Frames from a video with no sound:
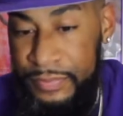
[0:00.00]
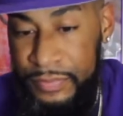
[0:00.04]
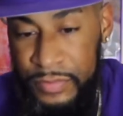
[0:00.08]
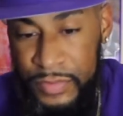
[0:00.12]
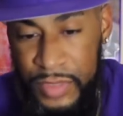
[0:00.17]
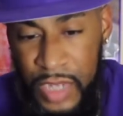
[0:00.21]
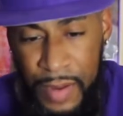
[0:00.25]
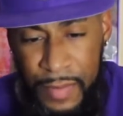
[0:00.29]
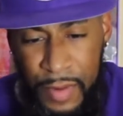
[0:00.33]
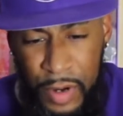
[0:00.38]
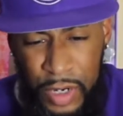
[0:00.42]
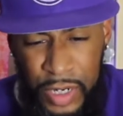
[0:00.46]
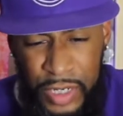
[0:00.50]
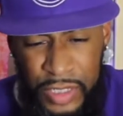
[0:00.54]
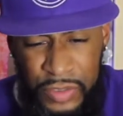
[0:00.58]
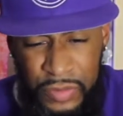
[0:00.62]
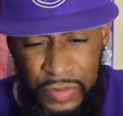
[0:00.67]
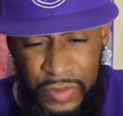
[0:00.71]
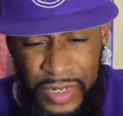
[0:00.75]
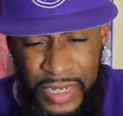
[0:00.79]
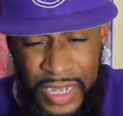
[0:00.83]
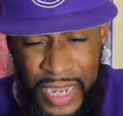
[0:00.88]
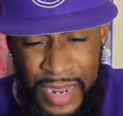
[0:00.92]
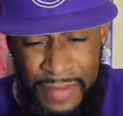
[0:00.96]
I'm already
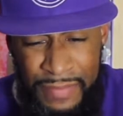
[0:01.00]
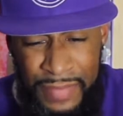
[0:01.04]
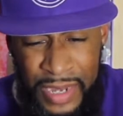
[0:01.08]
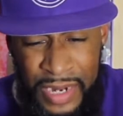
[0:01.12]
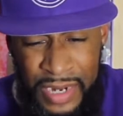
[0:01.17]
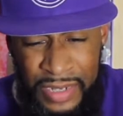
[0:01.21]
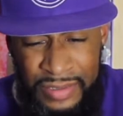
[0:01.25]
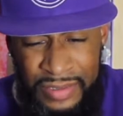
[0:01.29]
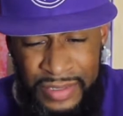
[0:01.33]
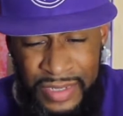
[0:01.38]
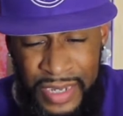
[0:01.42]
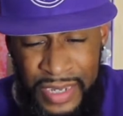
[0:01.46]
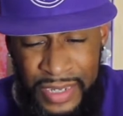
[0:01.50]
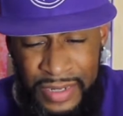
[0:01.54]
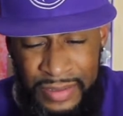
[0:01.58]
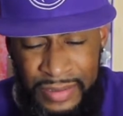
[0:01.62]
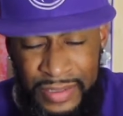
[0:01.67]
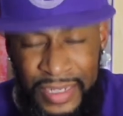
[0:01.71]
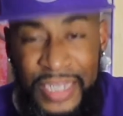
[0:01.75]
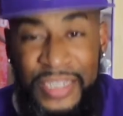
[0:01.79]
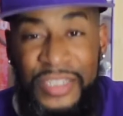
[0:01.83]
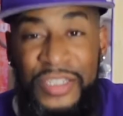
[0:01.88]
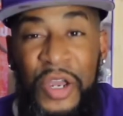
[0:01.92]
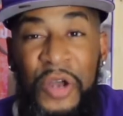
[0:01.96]
28 minutes in.
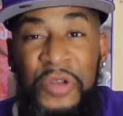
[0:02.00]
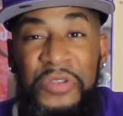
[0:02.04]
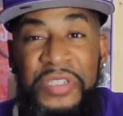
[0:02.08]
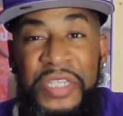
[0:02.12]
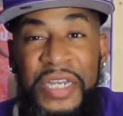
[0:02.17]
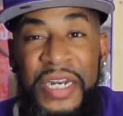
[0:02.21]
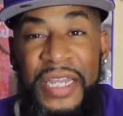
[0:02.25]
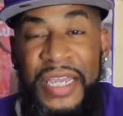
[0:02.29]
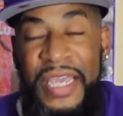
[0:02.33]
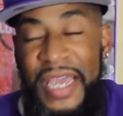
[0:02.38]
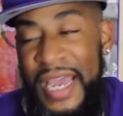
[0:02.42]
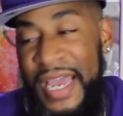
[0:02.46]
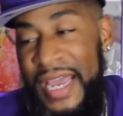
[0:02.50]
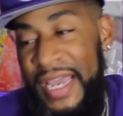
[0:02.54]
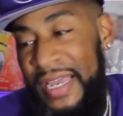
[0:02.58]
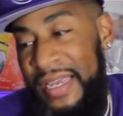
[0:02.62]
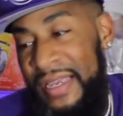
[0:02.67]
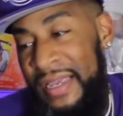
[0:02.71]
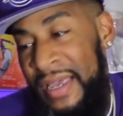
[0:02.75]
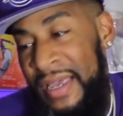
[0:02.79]
Let's go to the king.